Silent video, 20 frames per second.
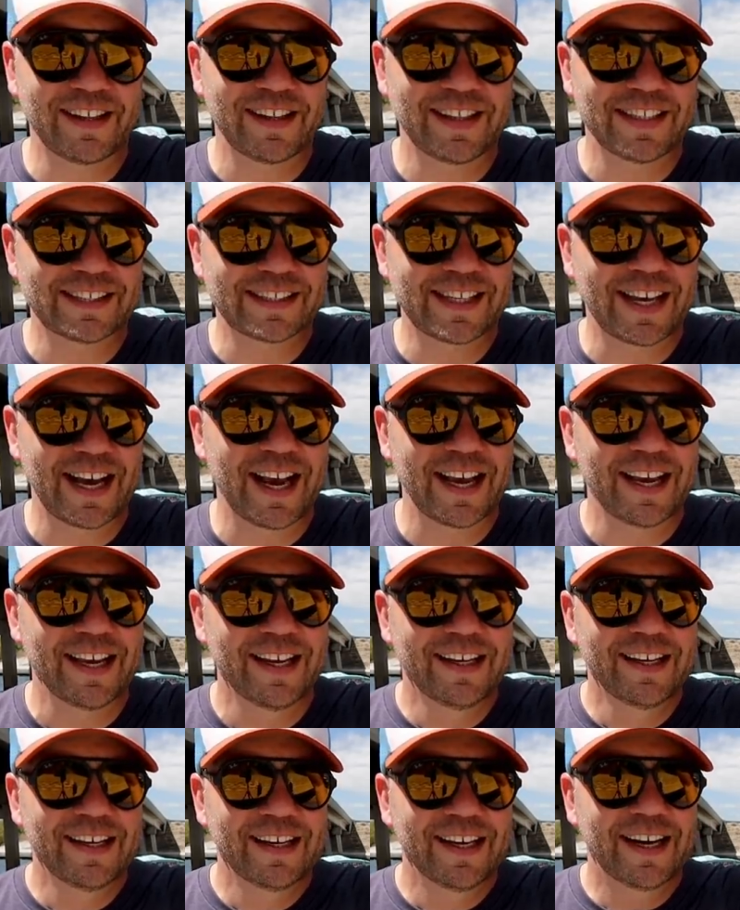Look at this guy.
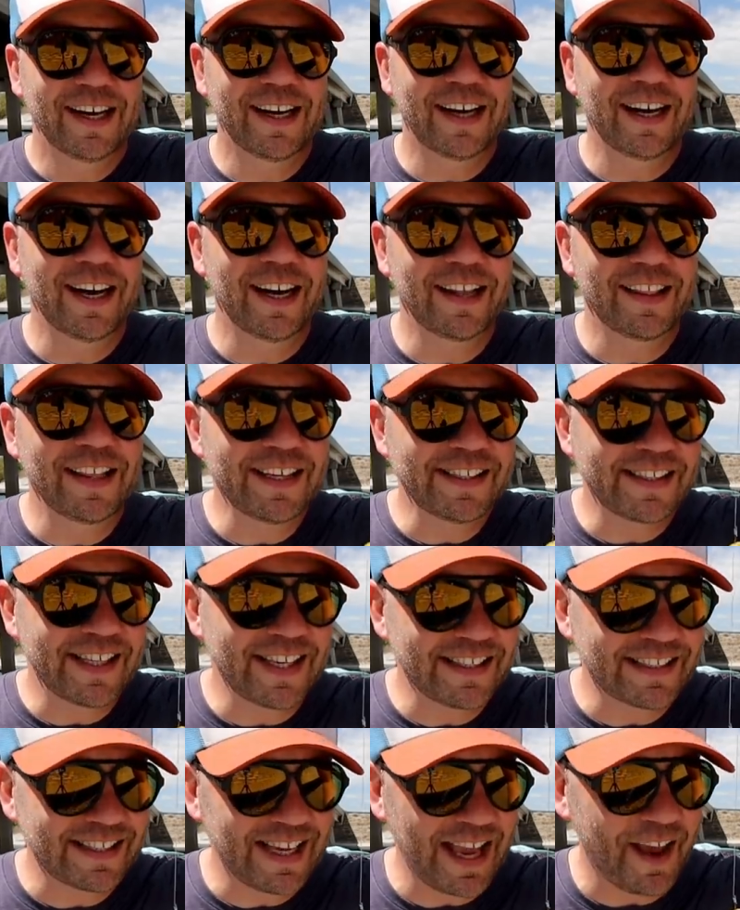These
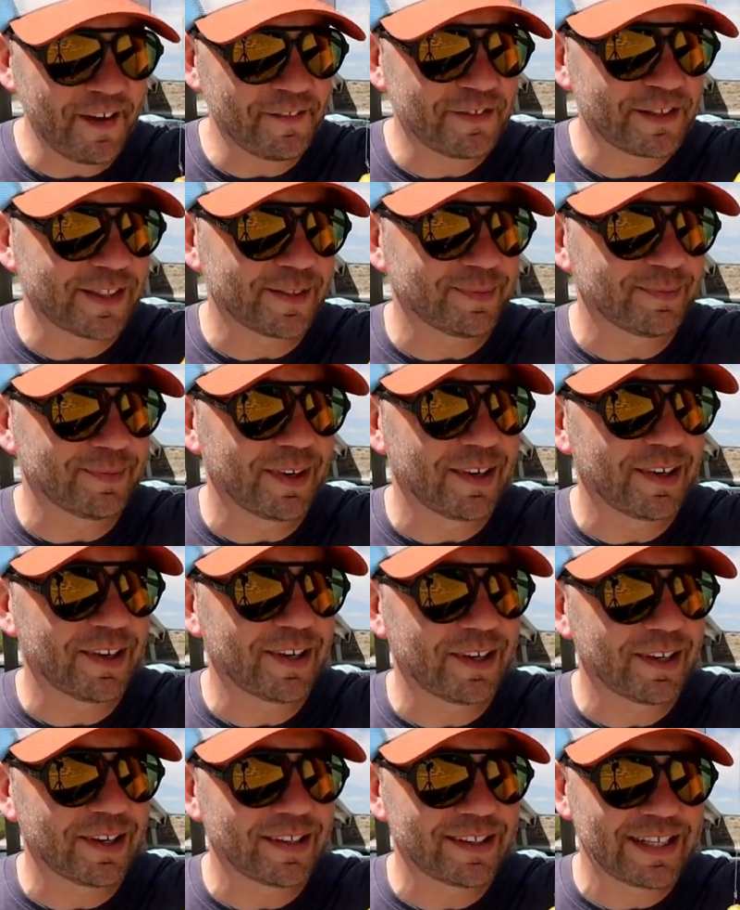things have some
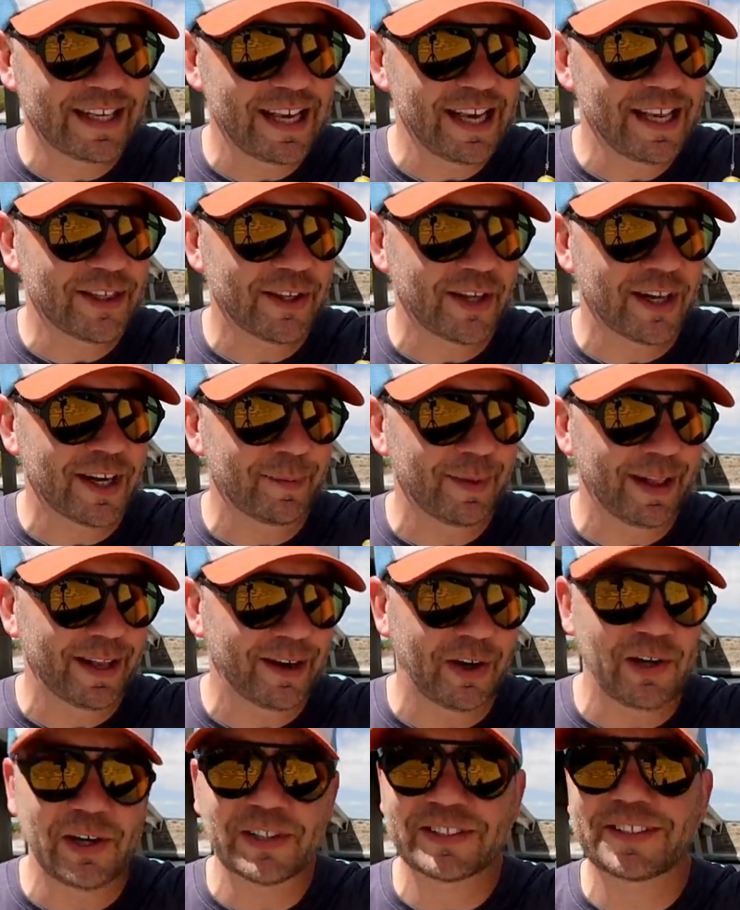teeth on them
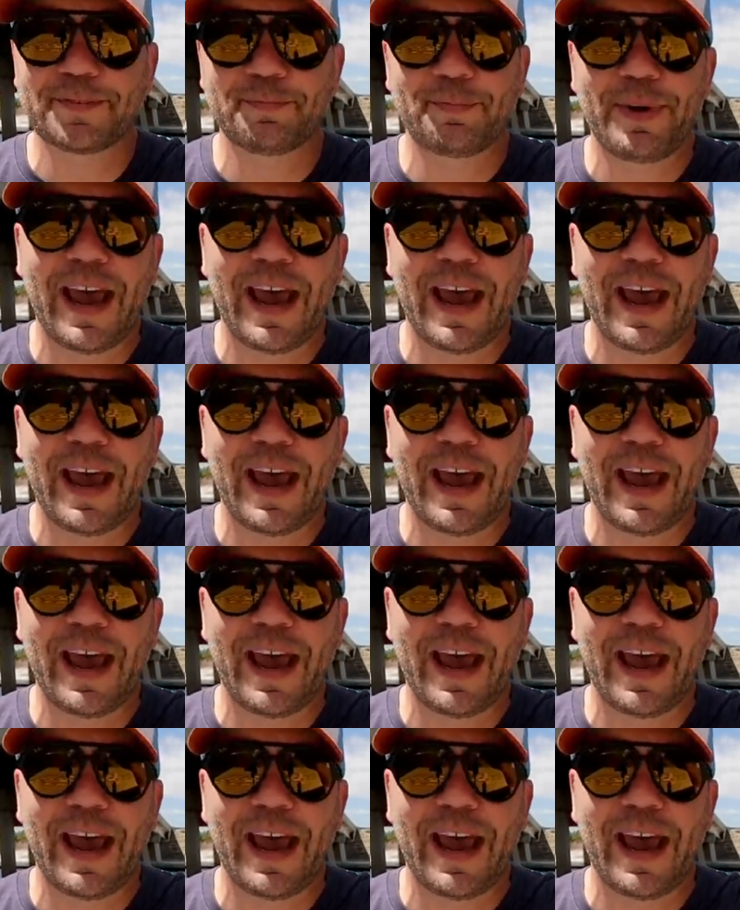like Austin